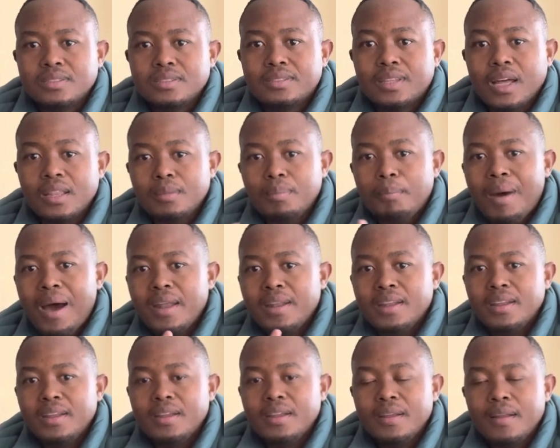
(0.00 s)
That
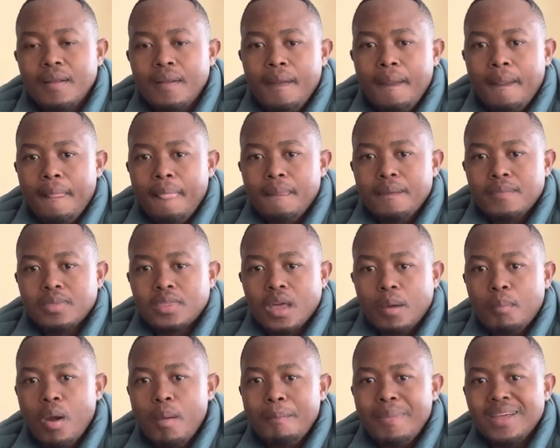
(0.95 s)
money, the
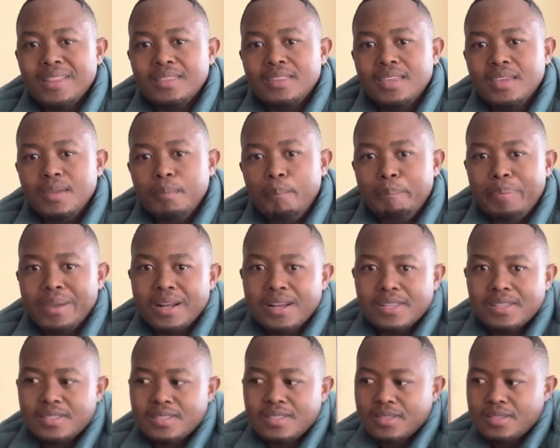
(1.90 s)
moment he
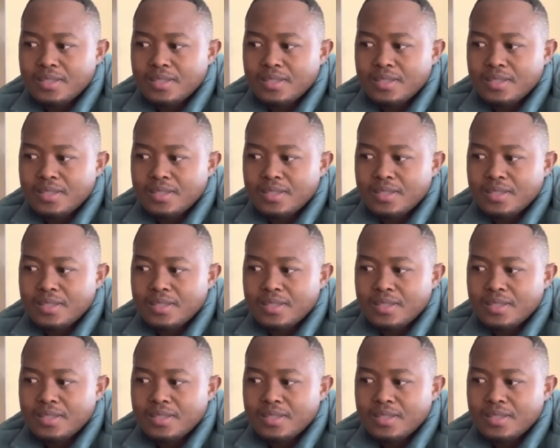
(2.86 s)
built